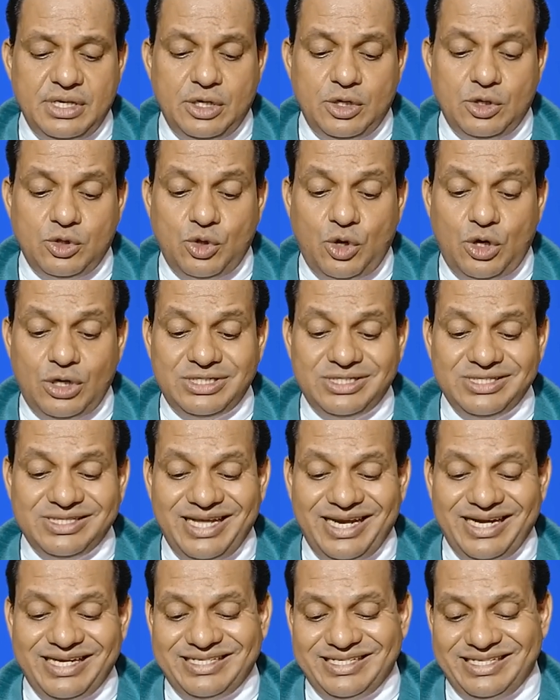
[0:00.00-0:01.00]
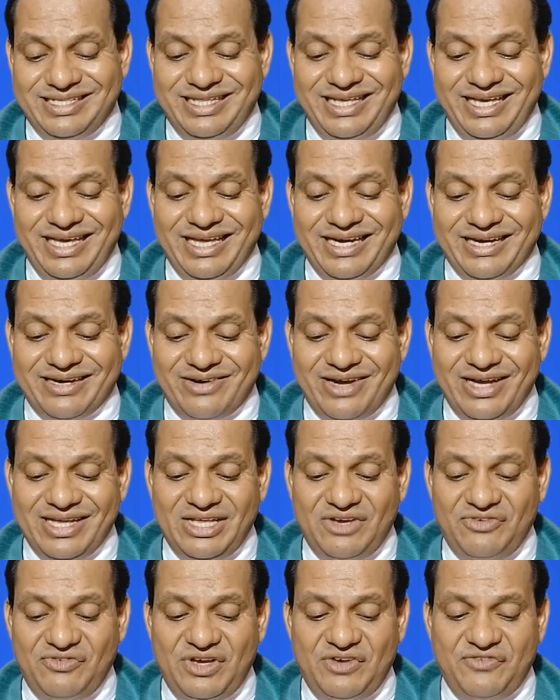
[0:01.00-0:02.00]
not that they ran
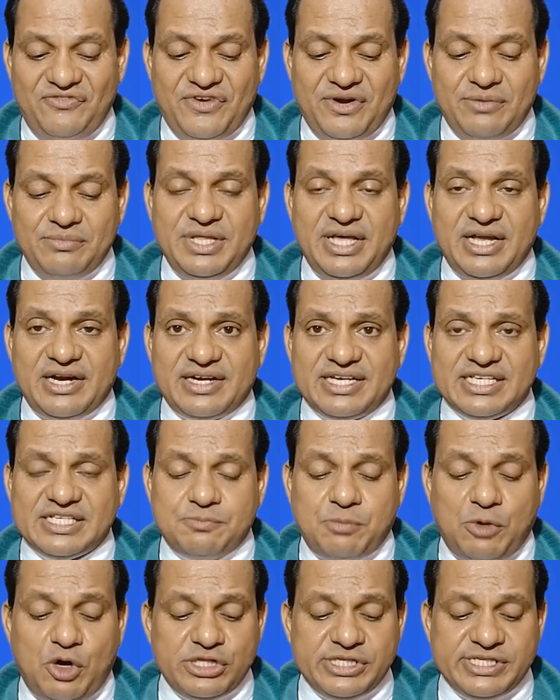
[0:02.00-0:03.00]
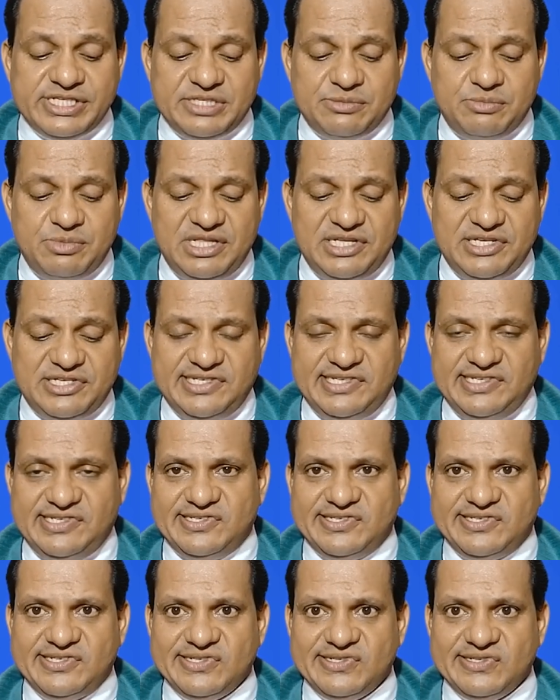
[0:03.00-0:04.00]
away from their
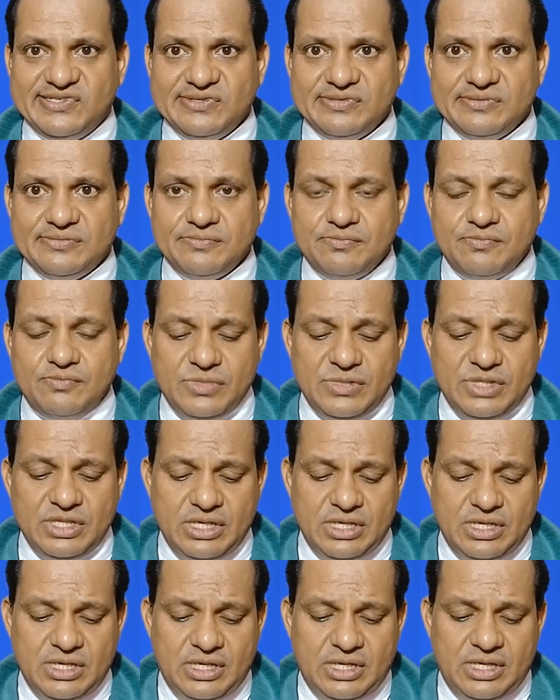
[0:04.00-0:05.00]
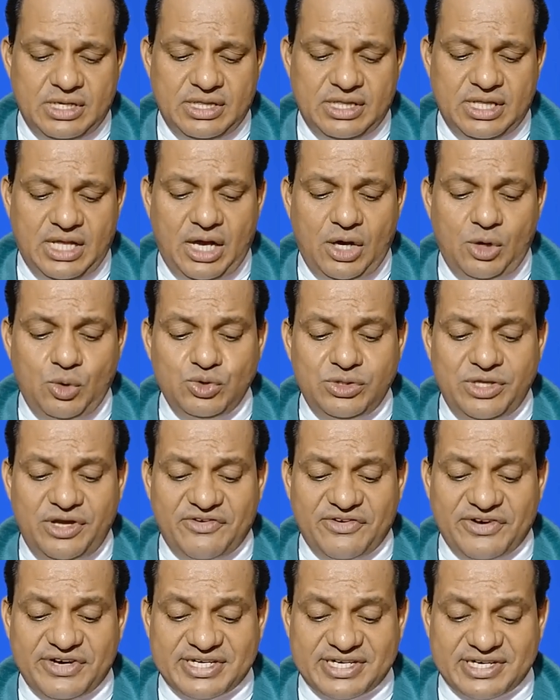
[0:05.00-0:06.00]
responsibilities. Now
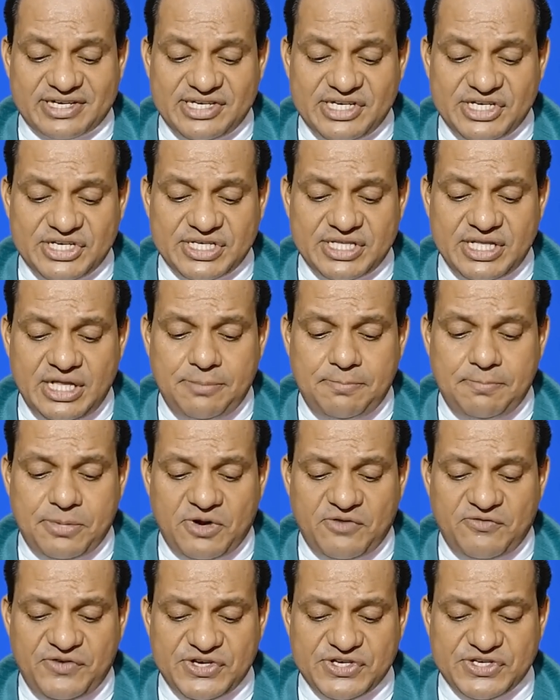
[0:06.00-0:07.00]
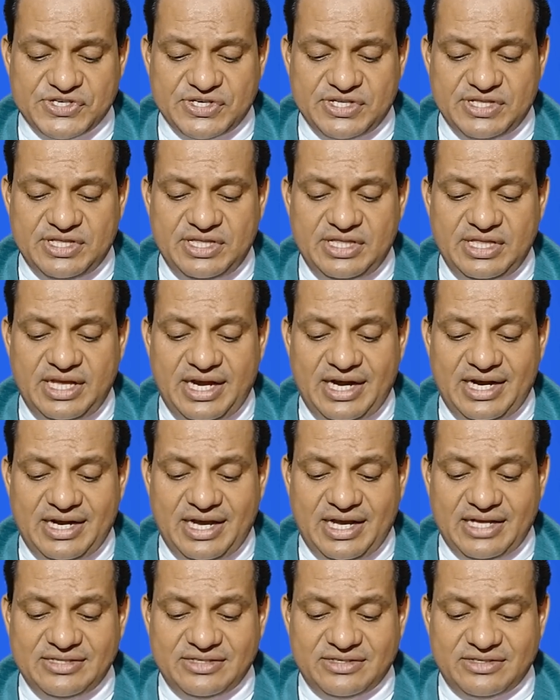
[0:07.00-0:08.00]
their traditional profession and
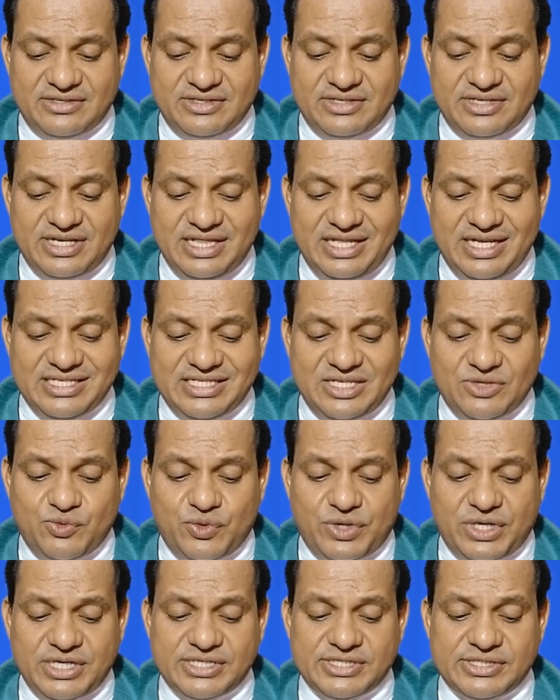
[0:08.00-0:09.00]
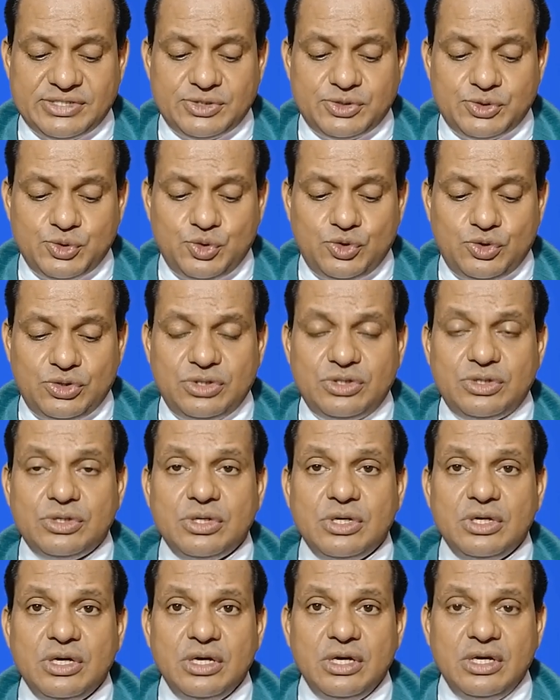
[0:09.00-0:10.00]
other related works took
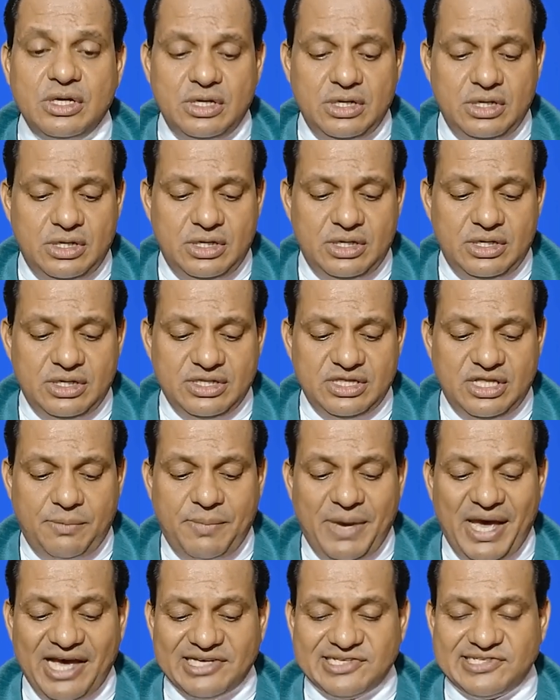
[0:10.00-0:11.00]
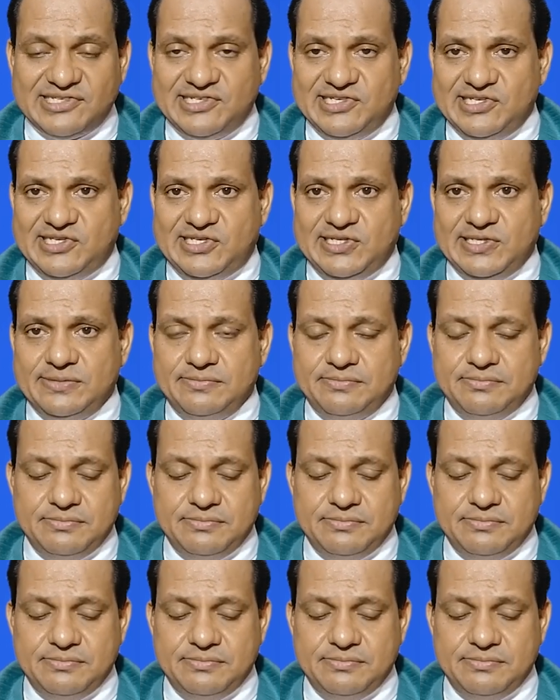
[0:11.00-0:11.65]
the back seat.